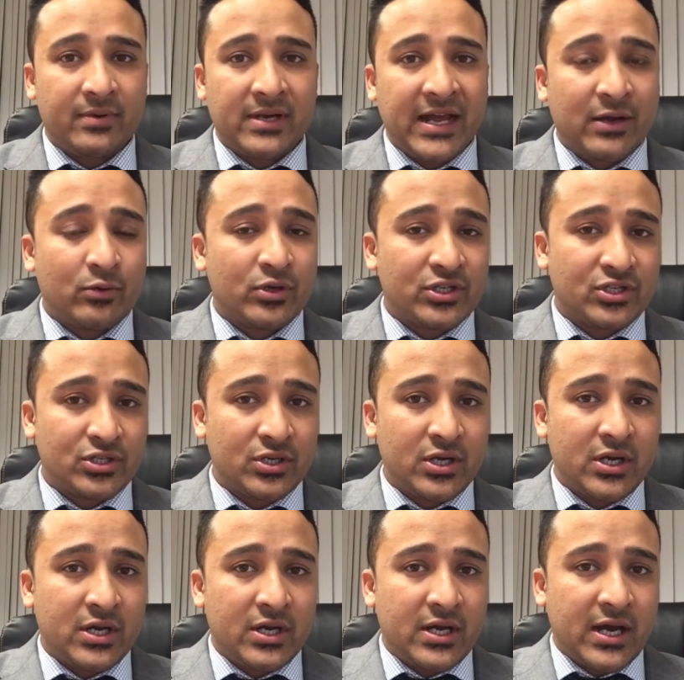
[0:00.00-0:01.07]
language
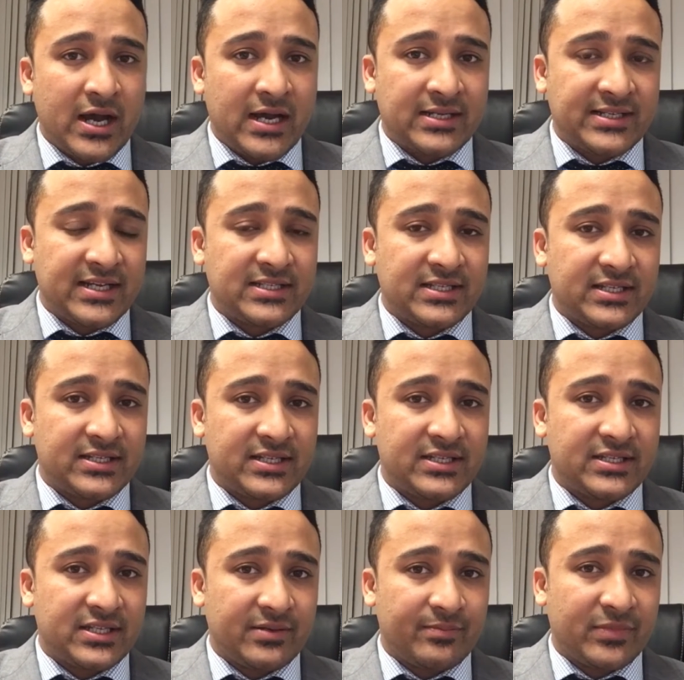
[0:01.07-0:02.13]
testing
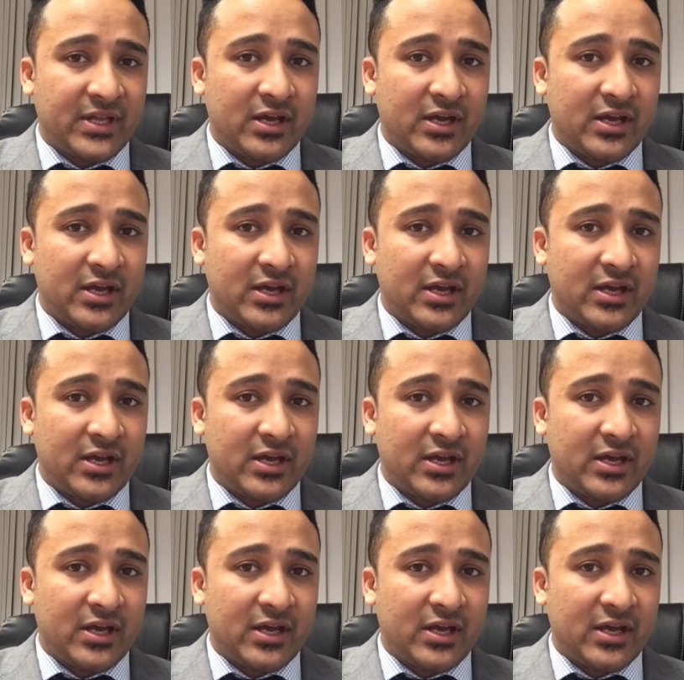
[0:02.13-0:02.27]
system.